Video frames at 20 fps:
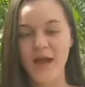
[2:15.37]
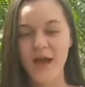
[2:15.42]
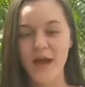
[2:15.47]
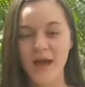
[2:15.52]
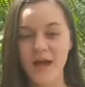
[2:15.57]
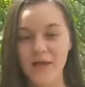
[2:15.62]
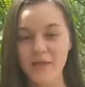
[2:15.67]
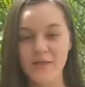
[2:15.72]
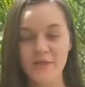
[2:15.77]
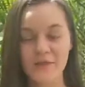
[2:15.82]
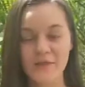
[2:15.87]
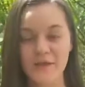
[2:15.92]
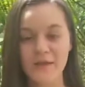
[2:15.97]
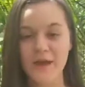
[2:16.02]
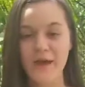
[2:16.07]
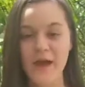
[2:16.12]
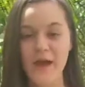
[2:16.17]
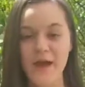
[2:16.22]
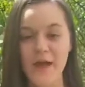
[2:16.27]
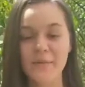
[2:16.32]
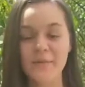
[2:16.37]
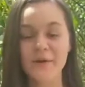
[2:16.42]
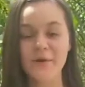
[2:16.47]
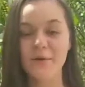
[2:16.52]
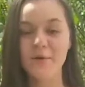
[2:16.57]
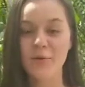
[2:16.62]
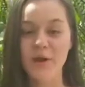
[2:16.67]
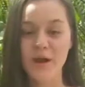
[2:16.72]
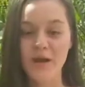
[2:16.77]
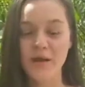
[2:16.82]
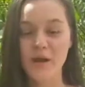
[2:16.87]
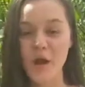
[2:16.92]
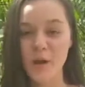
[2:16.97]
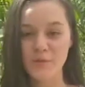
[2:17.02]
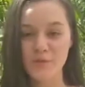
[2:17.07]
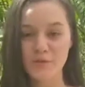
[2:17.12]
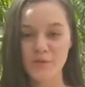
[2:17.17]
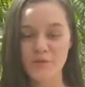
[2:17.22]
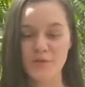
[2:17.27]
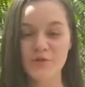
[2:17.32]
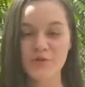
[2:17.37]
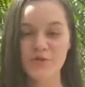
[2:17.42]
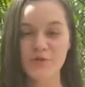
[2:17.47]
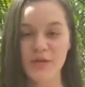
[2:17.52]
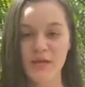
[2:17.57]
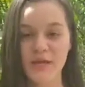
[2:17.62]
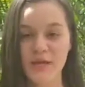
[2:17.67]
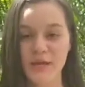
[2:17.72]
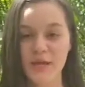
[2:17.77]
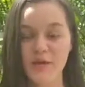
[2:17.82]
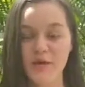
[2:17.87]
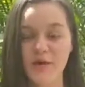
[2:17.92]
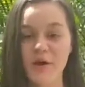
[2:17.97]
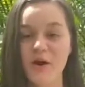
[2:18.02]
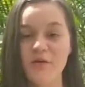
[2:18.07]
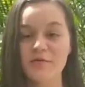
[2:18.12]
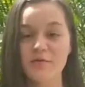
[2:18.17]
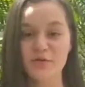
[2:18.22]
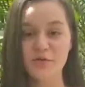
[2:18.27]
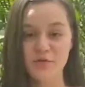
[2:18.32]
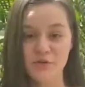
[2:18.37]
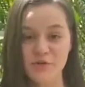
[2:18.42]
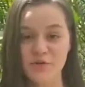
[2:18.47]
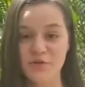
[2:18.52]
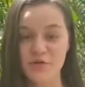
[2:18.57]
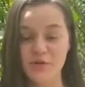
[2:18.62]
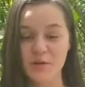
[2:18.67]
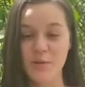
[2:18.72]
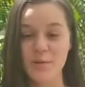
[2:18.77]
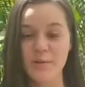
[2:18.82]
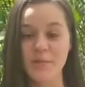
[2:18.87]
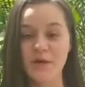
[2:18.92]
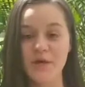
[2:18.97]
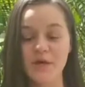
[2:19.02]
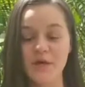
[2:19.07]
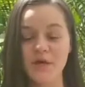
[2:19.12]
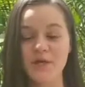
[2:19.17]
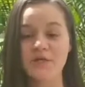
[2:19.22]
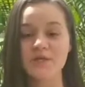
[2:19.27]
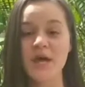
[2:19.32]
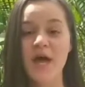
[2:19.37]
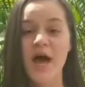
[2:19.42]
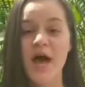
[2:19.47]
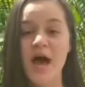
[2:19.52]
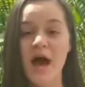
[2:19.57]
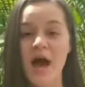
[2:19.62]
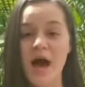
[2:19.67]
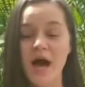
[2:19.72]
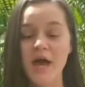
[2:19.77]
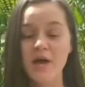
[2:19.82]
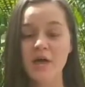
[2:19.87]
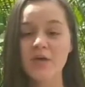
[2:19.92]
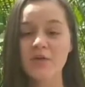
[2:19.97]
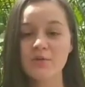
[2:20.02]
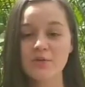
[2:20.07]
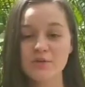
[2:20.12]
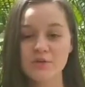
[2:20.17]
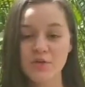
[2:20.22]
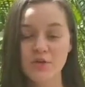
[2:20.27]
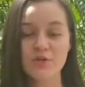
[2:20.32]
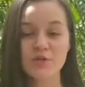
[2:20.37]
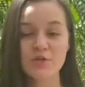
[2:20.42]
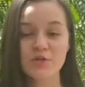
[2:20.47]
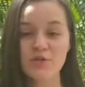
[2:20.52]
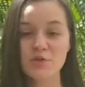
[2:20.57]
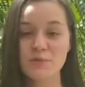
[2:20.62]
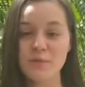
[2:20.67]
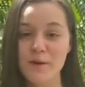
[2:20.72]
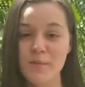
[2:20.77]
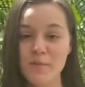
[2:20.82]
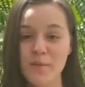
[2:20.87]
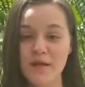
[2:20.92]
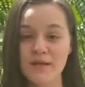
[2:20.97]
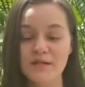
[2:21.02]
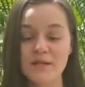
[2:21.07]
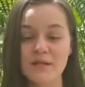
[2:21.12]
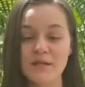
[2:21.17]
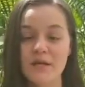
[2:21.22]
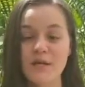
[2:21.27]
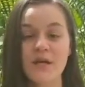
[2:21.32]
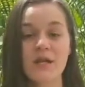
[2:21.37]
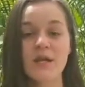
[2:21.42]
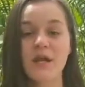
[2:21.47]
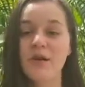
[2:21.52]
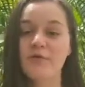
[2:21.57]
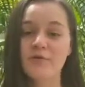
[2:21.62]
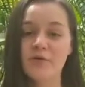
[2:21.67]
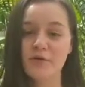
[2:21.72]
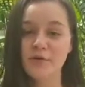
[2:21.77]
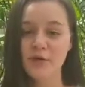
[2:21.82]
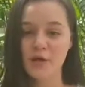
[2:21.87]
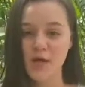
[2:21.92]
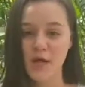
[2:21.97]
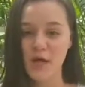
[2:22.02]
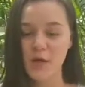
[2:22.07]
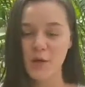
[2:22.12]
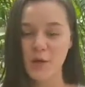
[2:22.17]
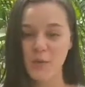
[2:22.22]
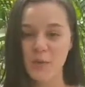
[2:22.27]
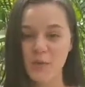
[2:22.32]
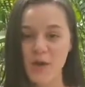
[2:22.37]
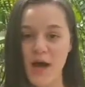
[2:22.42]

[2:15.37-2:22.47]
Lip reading: I think I am a great option to take care of your children because I always try to do my best in everything I do.